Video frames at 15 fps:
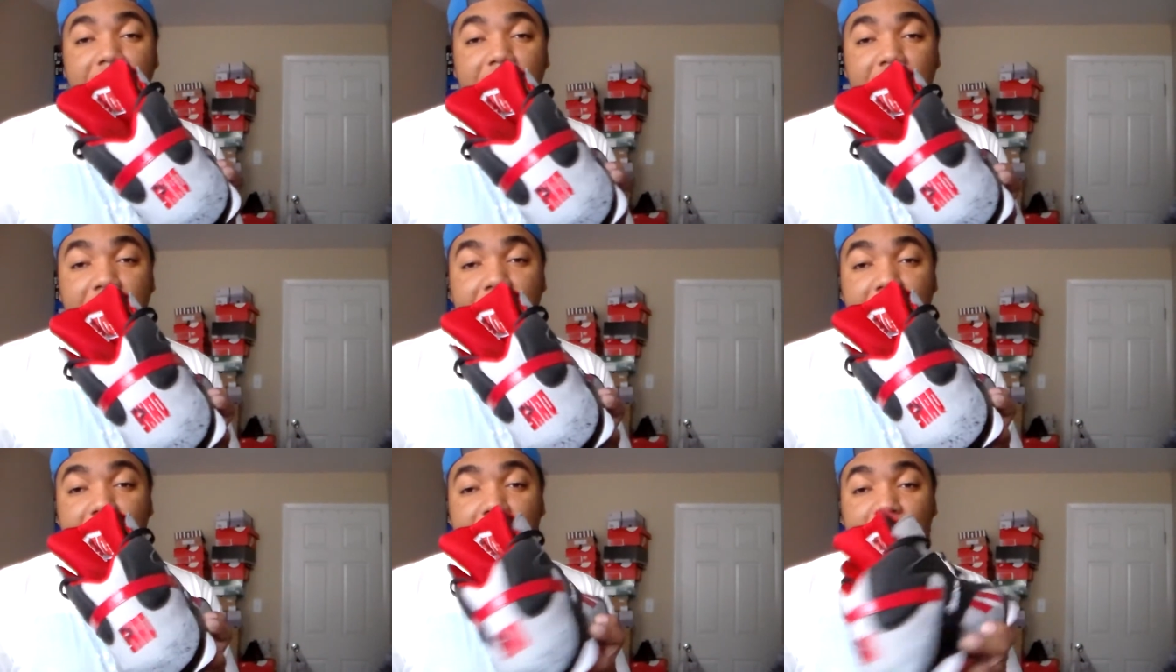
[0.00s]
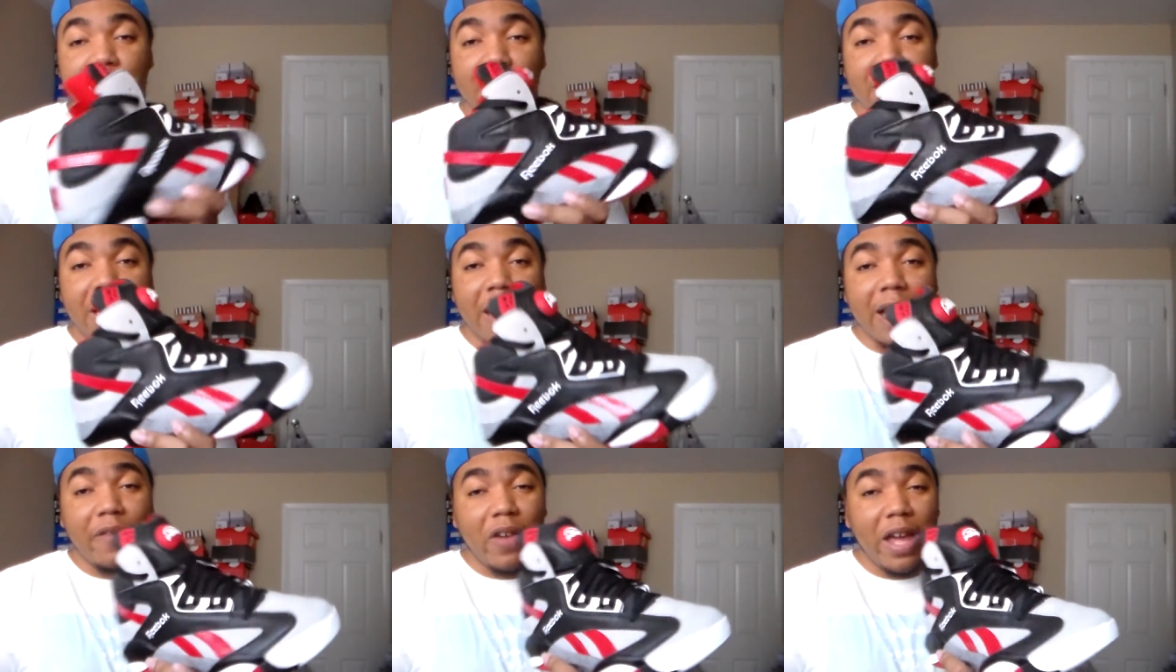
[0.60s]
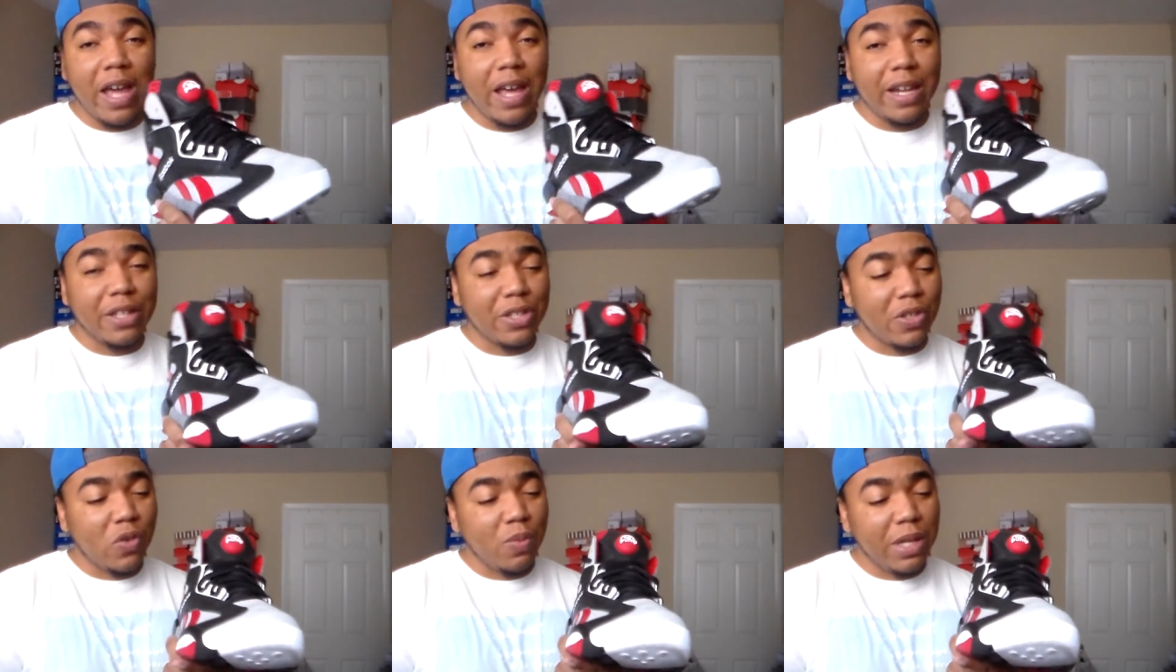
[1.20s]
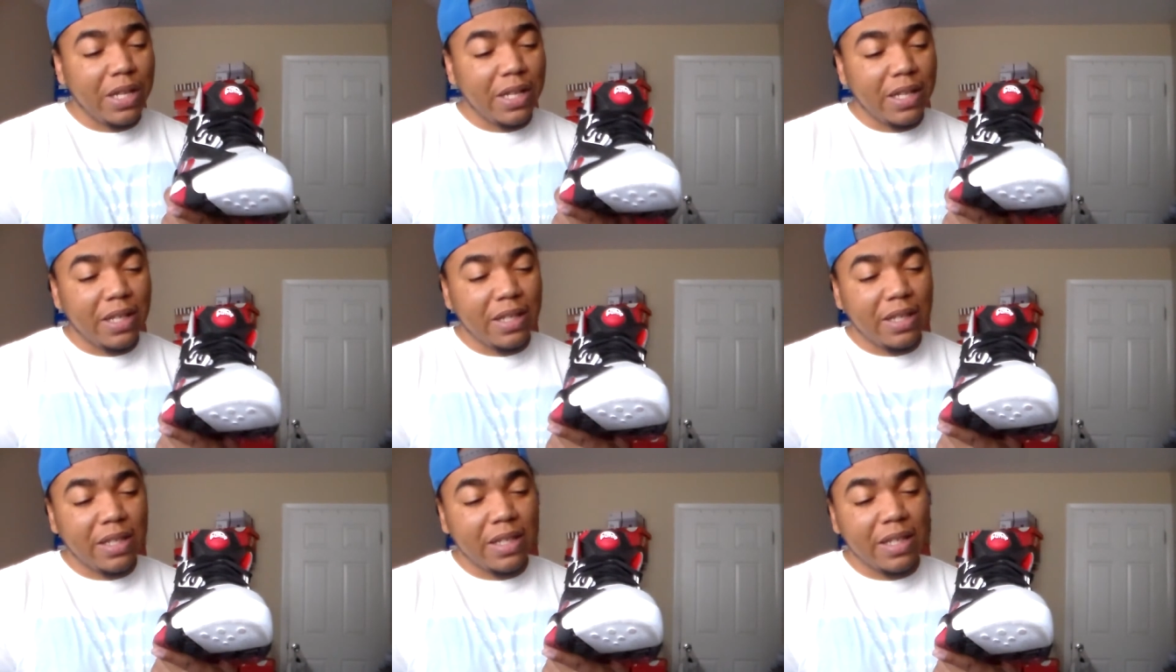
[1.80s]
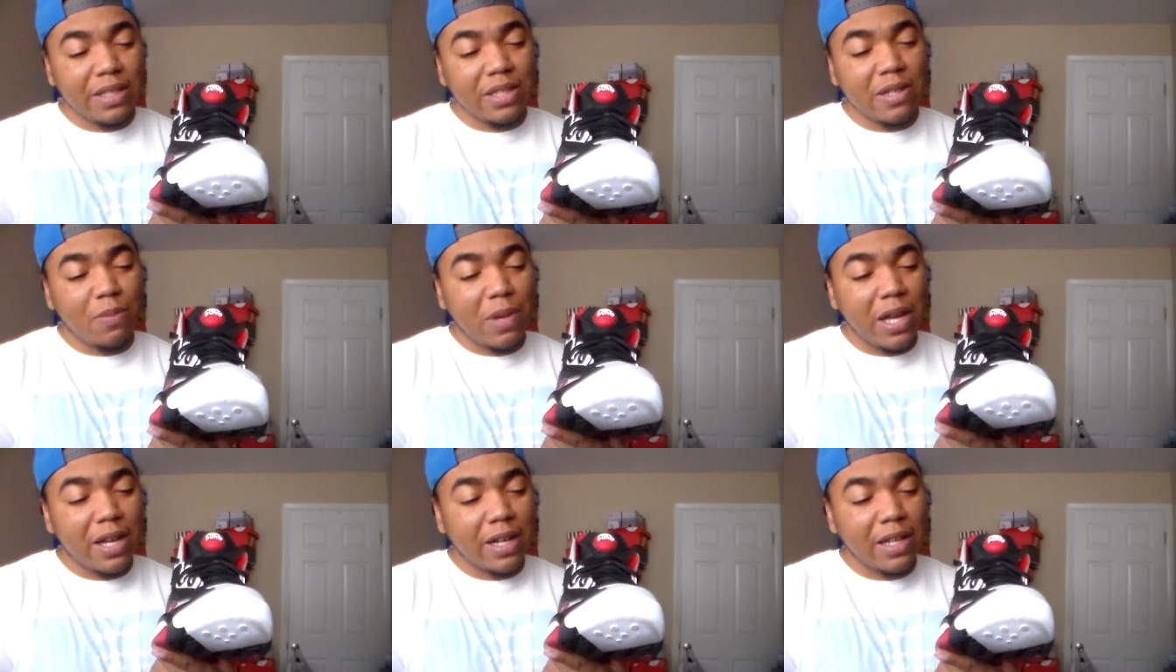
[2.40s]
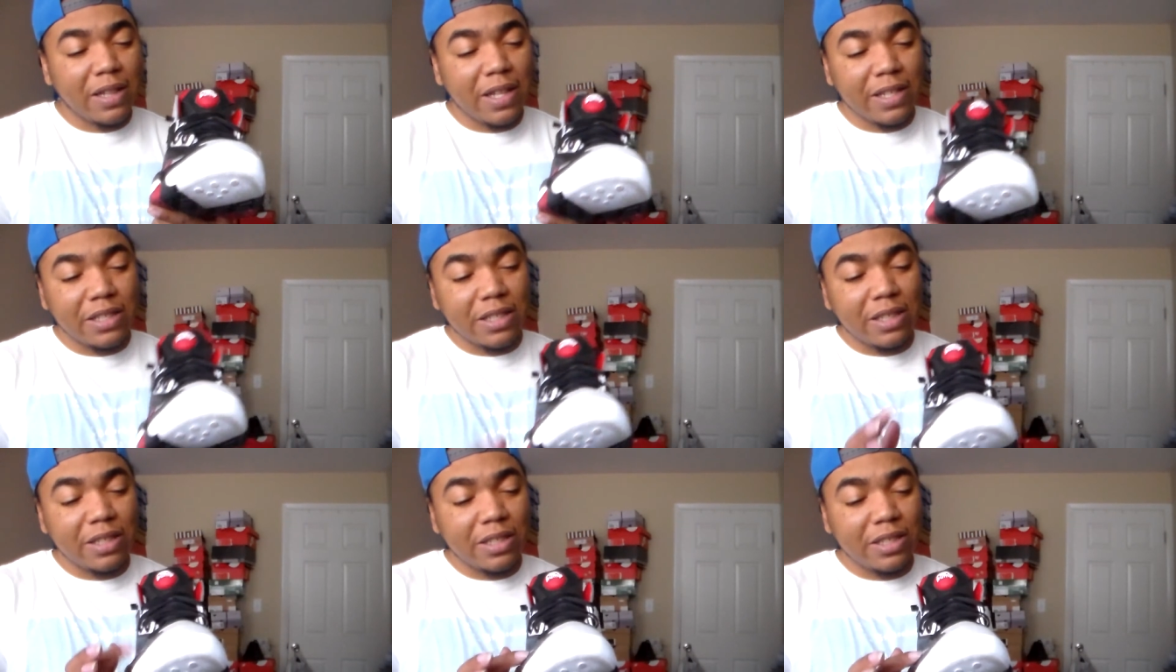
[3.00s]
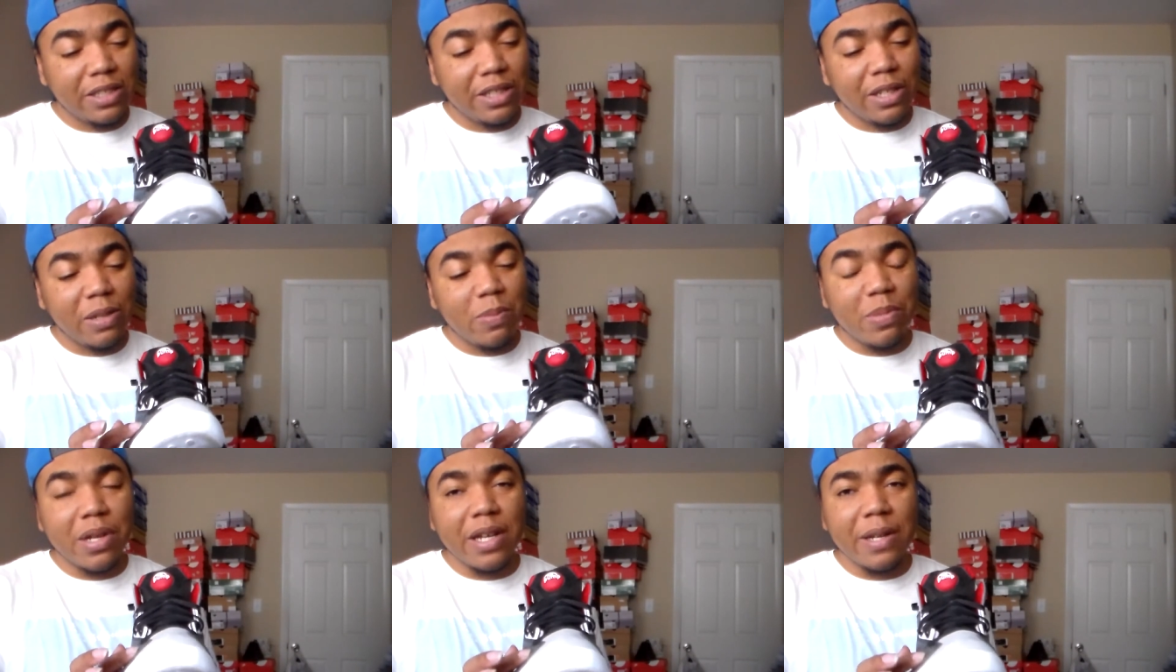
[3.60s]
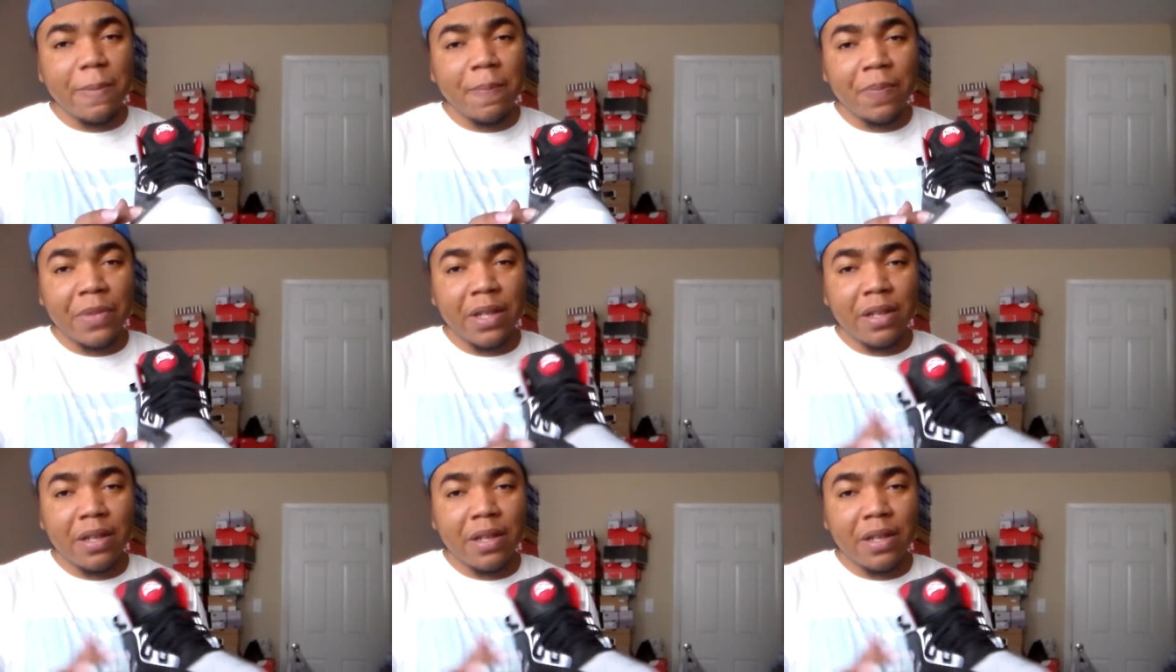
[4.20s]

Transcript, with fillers: And uh, me, I haven't added too many kicks to my collection this year, but